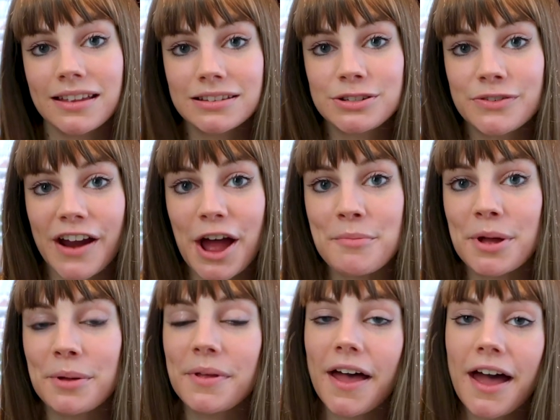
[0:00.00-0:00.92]

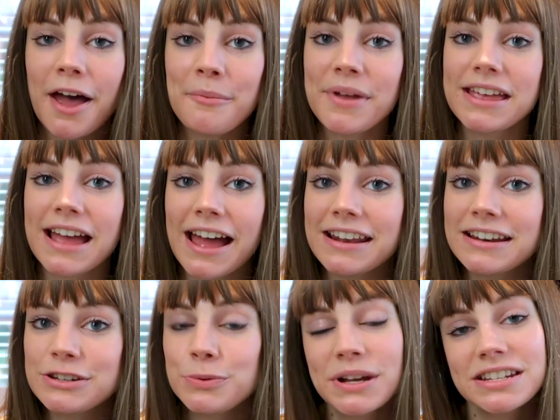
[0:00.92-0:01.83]
Instagram um,
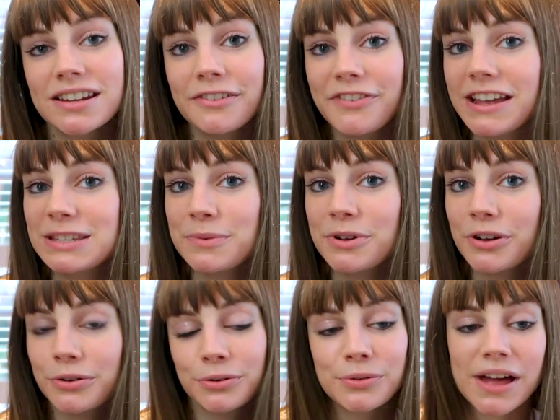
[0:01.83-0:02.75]
and Twitter,
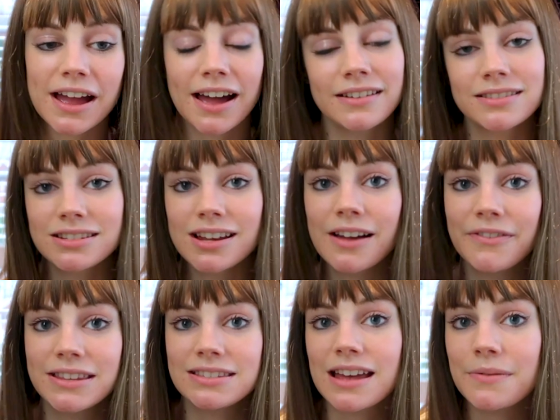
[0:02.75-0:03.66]
Facebook and all that kind of stuff
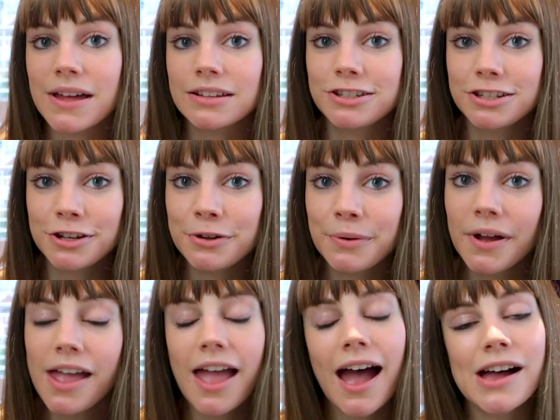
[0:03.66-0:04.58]
is down there too,
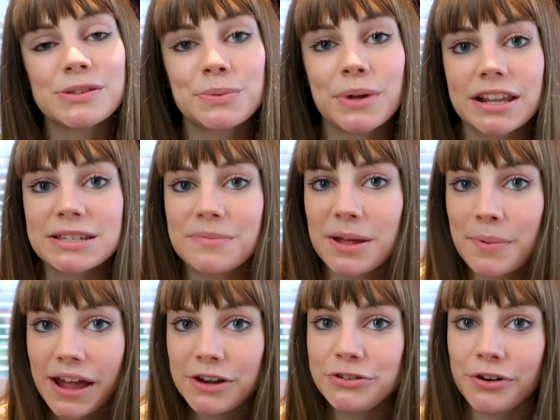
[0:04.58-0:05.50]
as well my
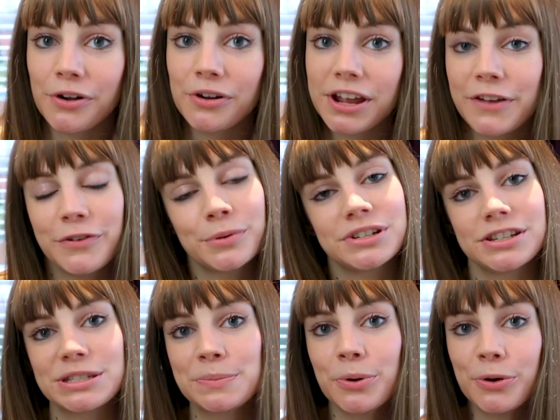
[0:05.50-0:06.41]
Patreon if you want
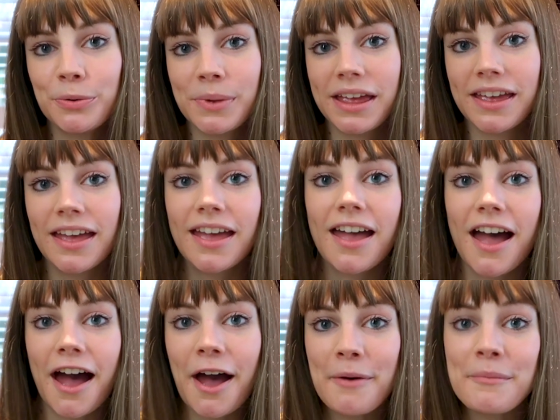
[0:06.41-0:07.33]
to support me,
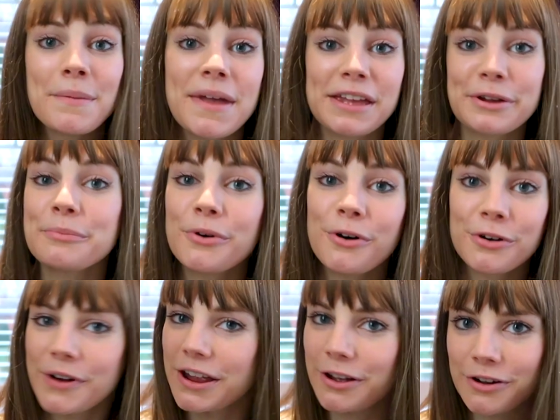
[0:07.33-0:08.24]
um, make
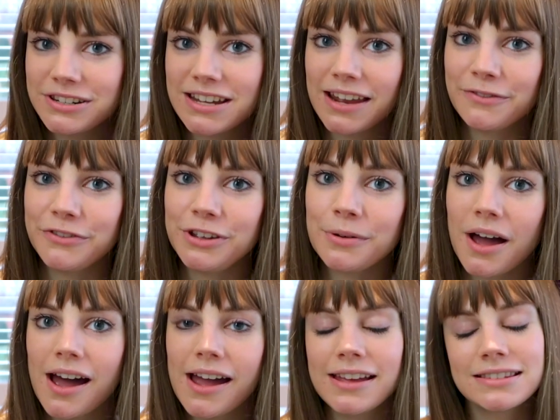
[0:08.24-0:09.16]
more great content for you
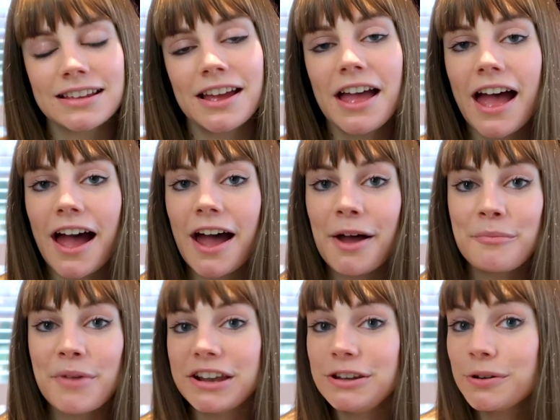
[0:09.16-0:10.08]
guys.
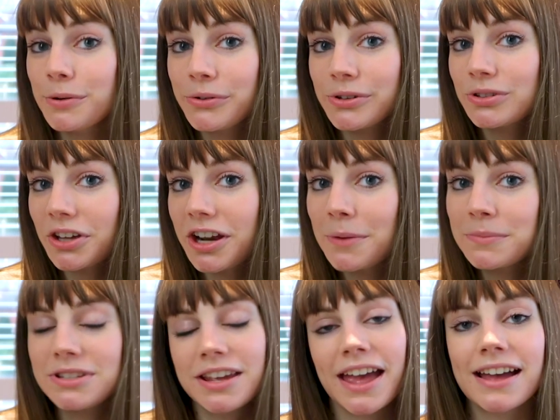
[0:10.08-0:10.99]
Um, and you can also sign
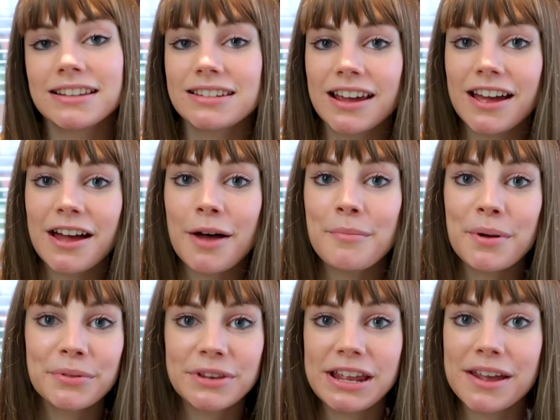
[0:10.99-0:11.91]
up to get uh, a
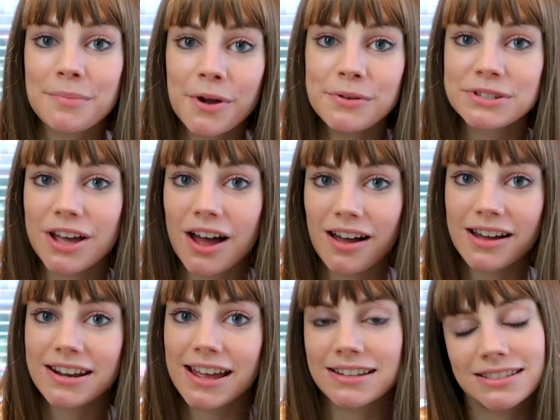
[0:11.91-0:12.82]
monthly
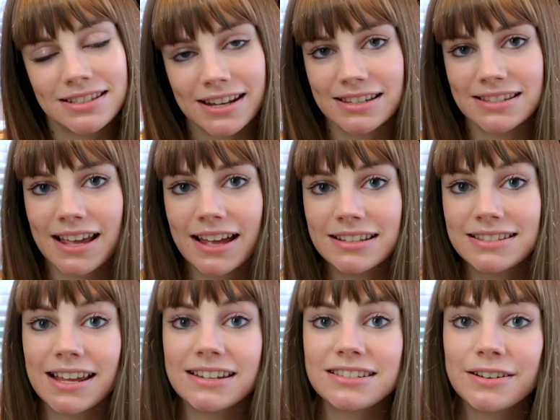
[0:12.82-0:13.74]
postcard and sticker set
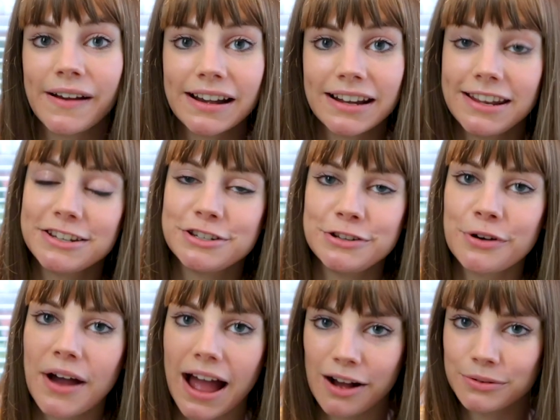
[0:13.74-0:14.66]
sent directly to
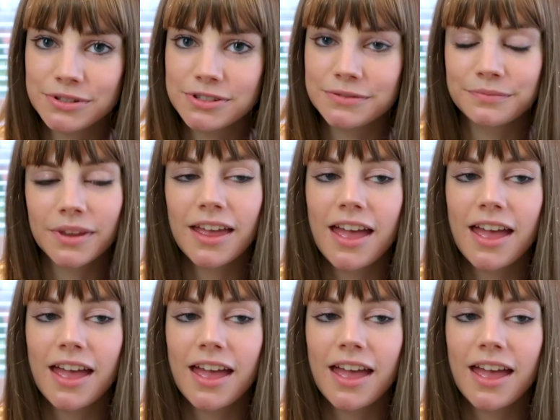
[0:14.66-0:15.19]
your house.